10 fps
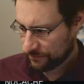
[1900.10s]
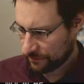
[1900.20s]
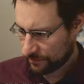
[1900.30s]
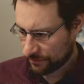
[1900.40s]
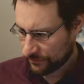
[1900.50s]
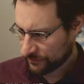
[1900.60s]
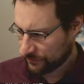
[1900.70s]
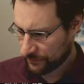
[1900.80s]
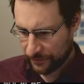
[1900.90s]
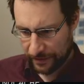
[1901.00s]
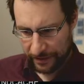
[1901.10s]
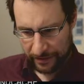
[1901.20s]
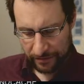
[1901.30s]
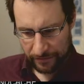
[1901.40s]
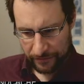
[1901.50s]
will also
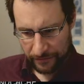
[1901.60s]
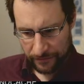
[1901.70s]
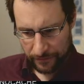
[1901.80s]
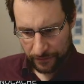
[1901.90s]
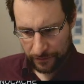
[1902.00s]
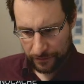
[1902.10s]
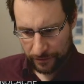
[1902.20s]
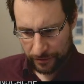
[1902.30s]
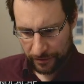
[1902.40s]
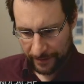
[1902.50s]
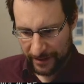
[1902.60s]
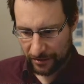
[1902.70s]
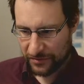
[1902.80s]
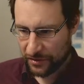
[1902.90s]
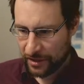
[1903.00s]
fail for, I mean,
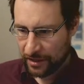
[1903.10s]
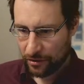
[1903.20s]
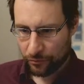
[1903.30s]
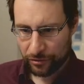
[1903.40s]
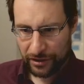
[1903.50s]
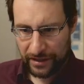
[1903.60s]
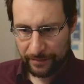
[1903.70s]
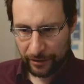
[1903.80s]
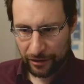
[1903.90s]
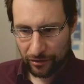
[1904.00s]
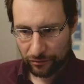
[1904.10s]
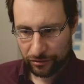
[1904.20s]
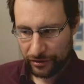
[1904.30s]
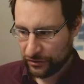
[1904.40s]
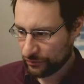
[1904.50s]
also apparently
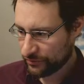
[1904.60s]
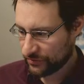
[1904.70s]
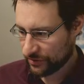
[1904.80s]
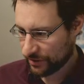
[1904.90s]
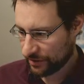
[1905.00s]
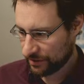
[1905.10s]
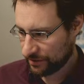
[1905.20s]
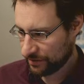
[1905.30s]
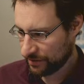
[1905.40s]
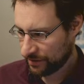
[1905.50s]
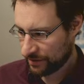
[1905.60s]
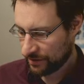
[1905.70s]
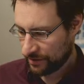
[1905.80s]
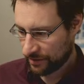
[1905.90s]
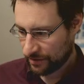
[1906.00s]
only used in
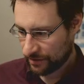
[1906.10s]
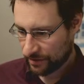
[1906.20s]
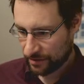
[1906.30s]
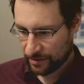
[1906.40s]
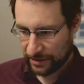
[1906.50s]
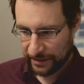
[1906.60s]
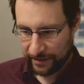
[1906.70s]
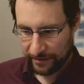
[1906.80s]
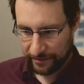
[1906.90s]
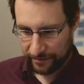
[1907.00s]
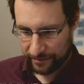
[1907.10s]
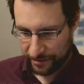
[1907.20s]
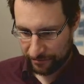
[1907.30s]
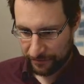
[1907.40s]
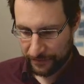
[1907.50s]

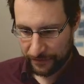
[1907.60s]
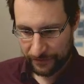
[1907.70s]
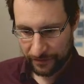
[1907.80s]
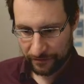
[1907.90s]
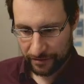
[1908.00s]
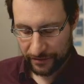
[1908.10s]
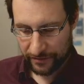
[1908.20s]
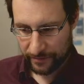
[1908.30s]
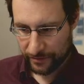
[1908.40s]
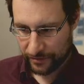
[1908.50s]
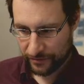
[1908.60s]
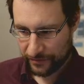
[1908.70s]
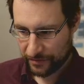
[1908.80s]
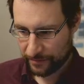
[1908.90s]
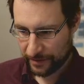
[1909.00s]
i915, right? So much to
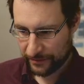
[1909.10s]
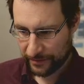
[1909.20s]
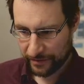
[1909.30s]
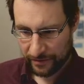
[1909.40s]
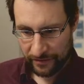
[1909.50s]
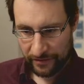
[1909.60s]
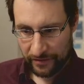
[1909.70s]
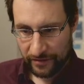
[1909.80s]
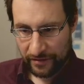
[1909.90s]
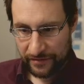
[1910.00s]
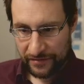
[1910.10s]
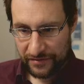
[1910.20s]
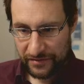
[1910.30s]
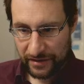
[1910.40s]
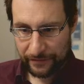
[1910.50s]
that amazing
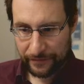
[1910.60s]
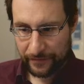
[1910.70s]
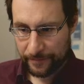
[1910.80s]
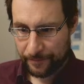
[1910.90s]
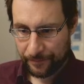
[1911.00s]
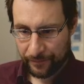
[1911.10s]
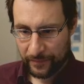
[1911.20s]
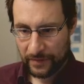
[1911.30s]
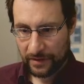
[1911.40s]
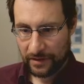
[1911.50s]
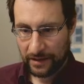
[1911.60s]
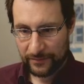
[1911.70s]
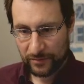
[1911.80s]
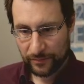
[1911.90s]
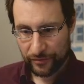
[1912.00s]
stuff. I'm
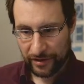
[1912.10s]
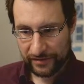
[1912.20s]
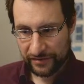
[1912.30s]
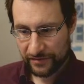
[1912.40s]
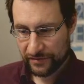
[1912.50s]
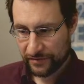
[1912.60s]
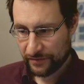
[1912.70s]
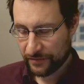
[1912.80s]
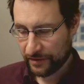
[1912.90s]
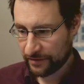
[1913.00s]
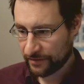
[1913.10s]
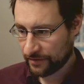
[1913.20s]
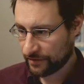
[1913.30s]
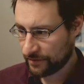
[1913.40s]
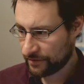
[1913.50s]
surprised this is defined
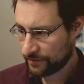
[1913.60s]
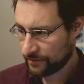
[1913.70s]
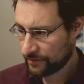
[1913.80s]
in,